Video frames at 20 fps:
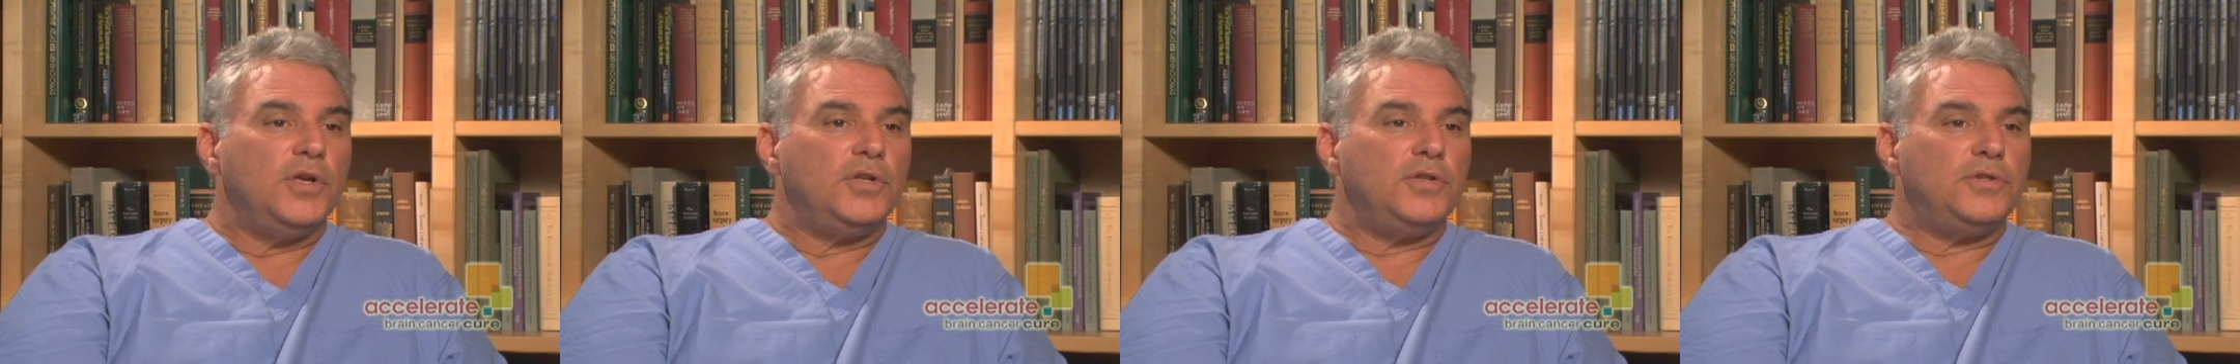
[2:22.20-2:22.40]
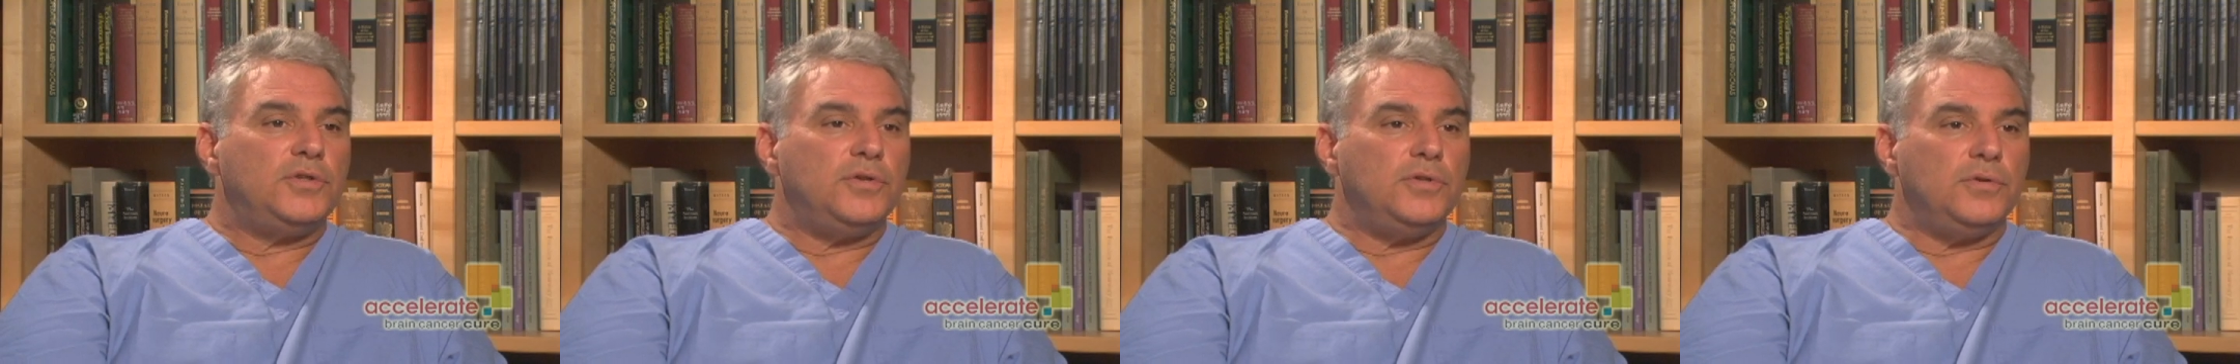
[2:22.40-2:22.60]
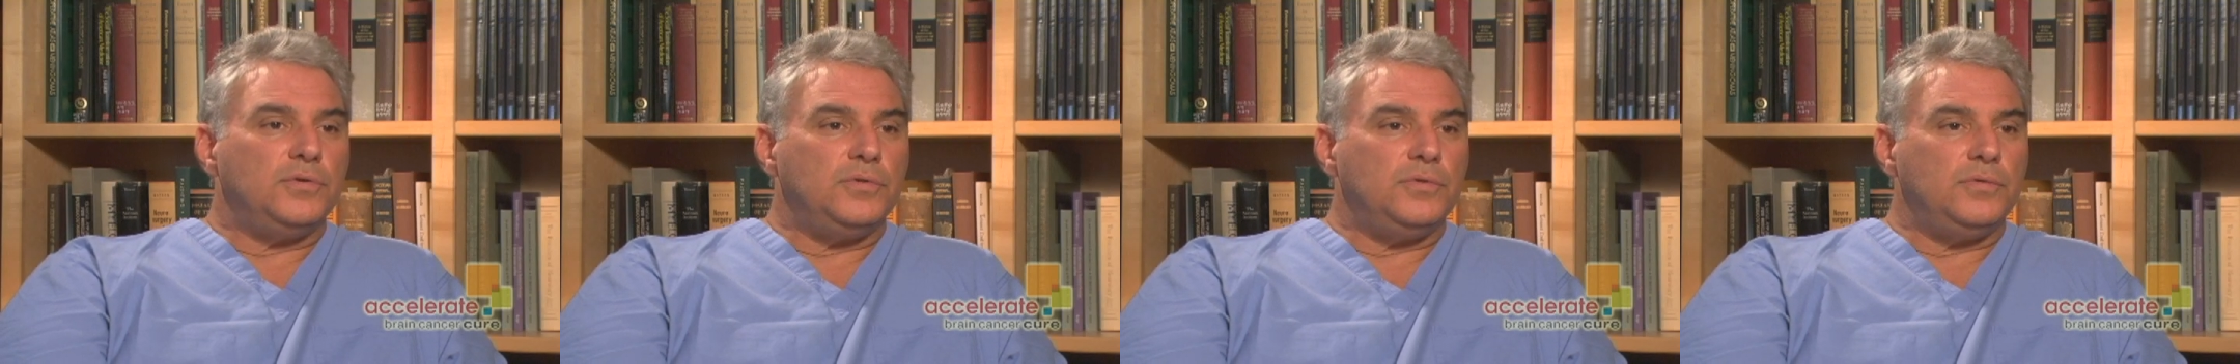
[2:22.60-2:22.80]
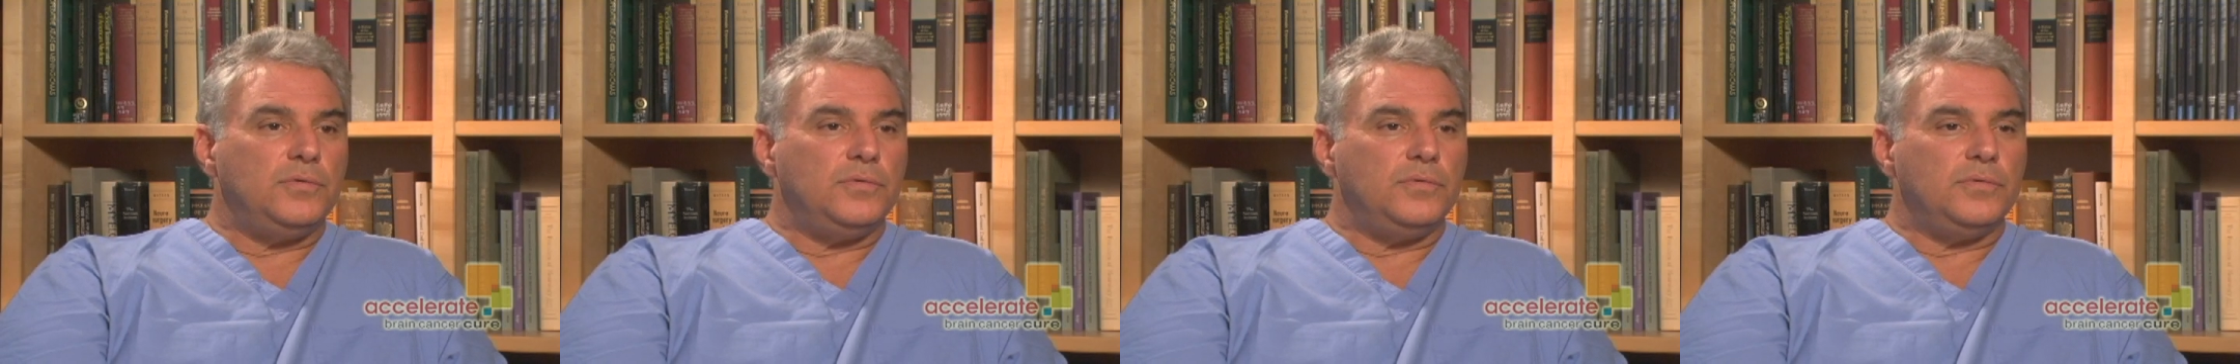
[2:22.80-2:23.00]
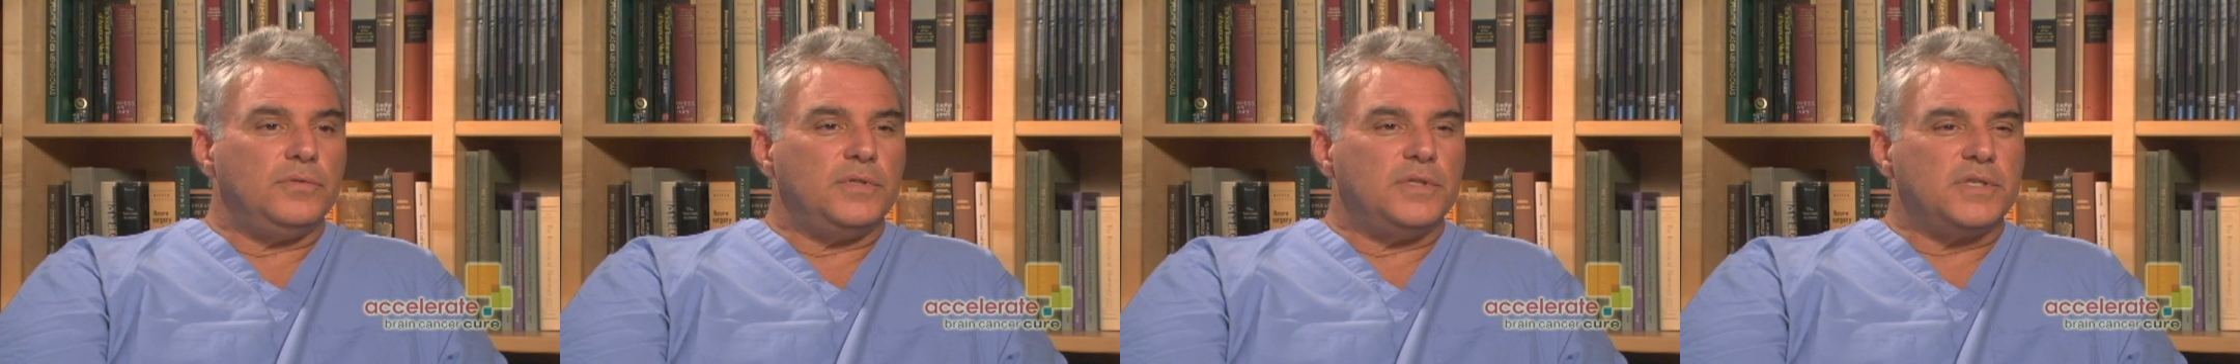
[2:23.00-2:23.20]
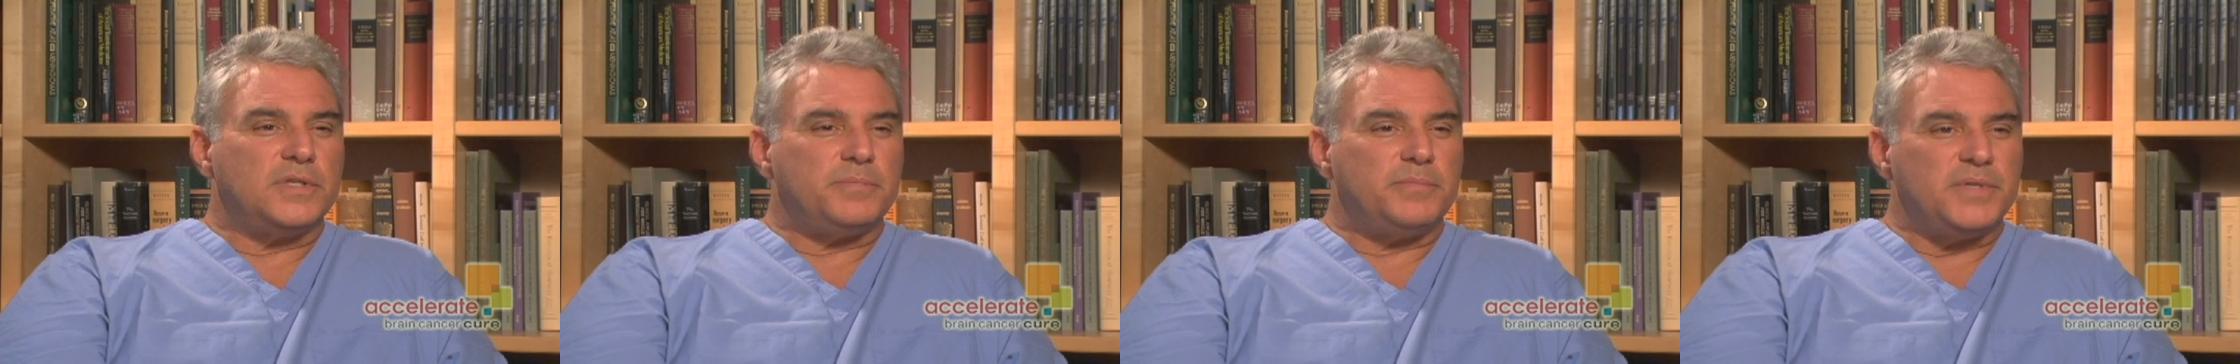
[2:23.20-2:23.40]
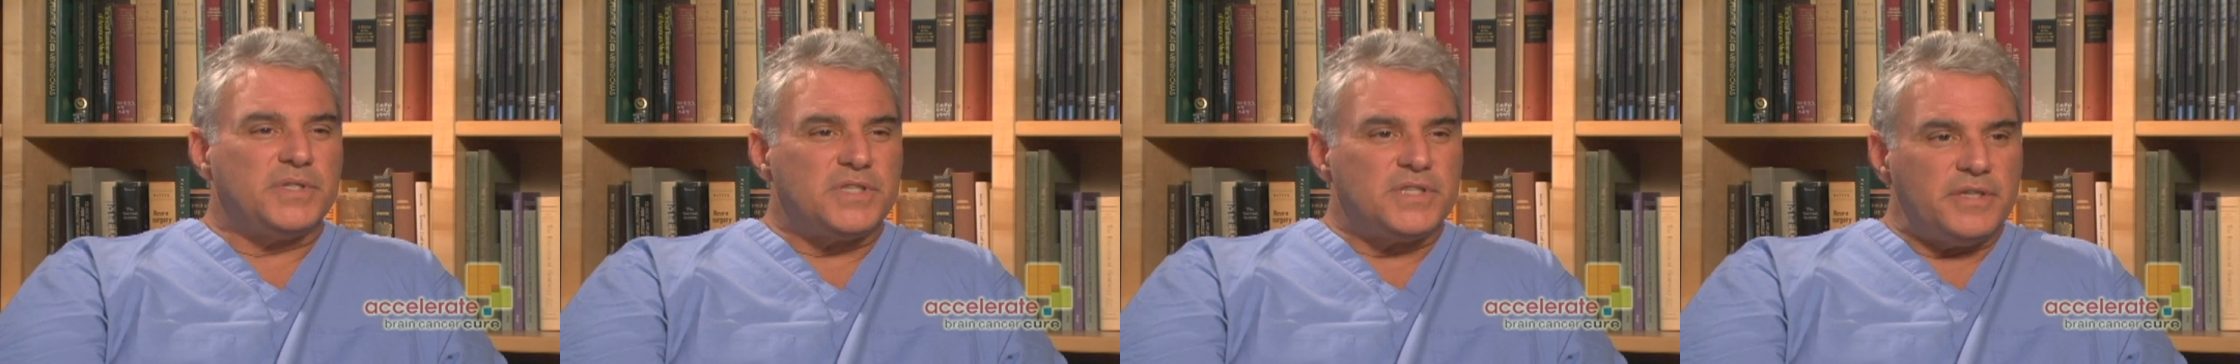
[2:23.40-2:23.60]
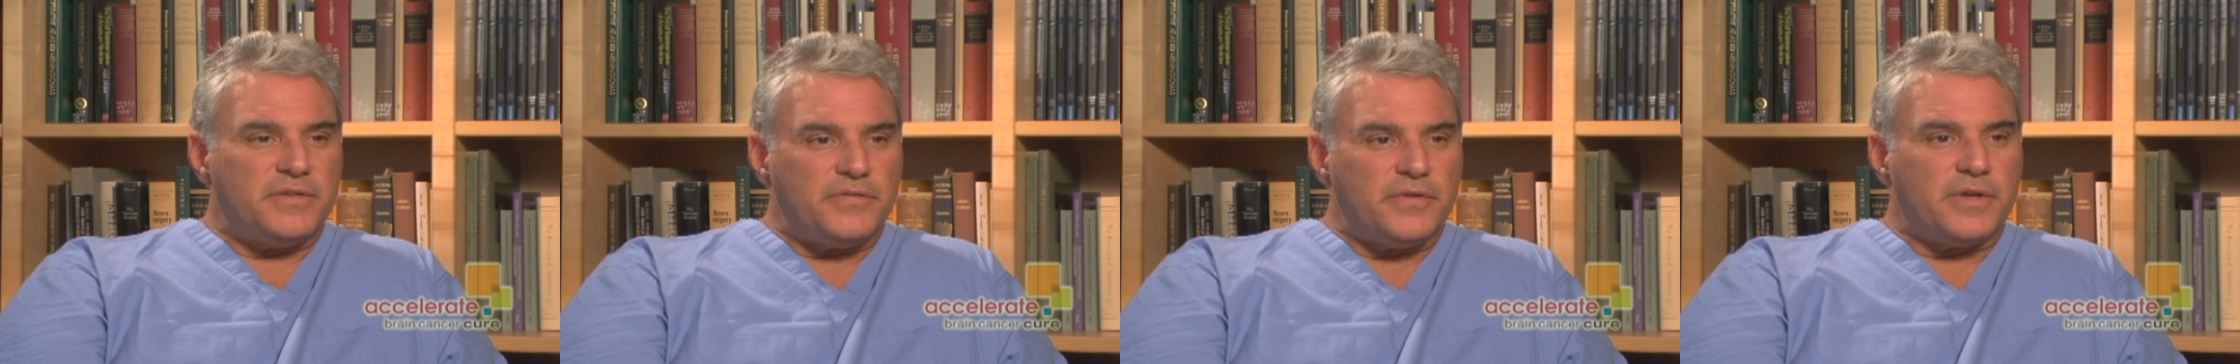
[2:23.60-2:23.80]
to the
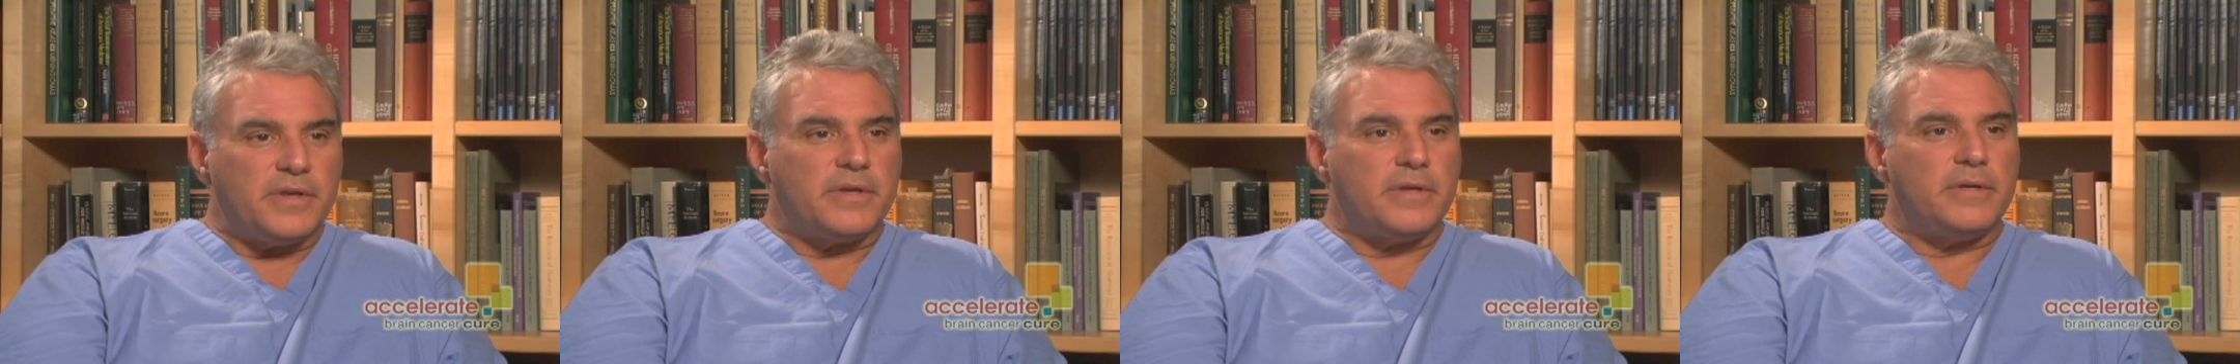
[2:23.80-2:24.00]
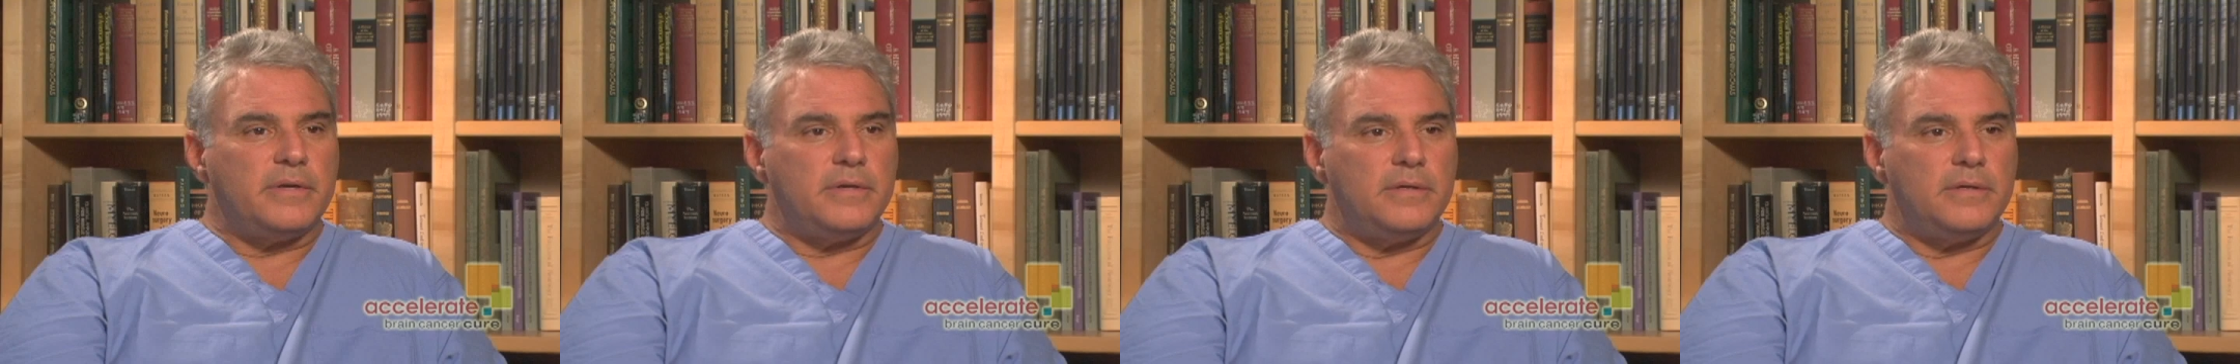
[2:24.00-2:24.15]
specific